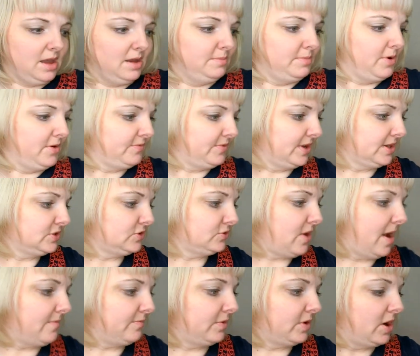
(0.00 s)
perfect
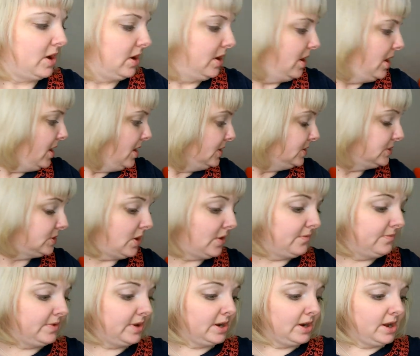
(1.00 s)
strap for her. So
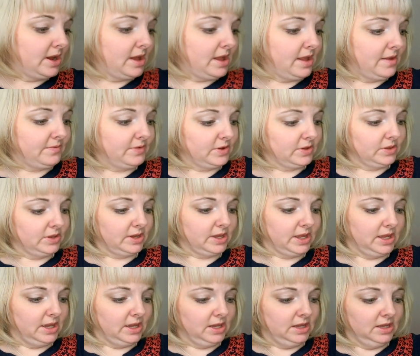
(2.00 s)
Vera, if you're
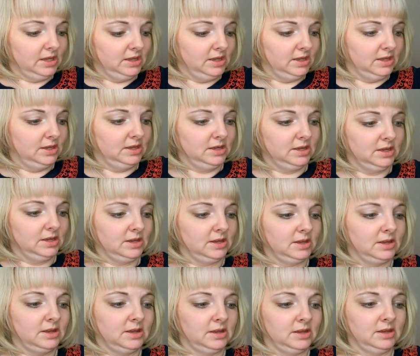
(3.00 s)
looking
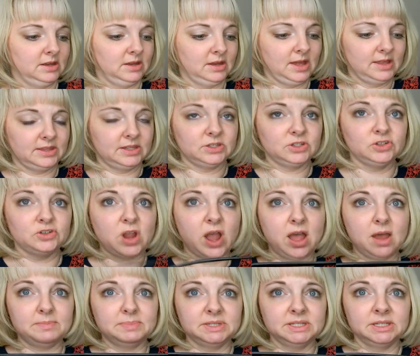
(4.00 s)
at the
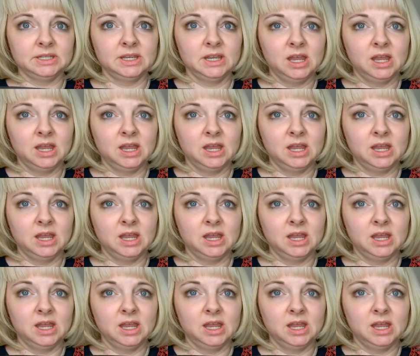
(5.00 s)
straps,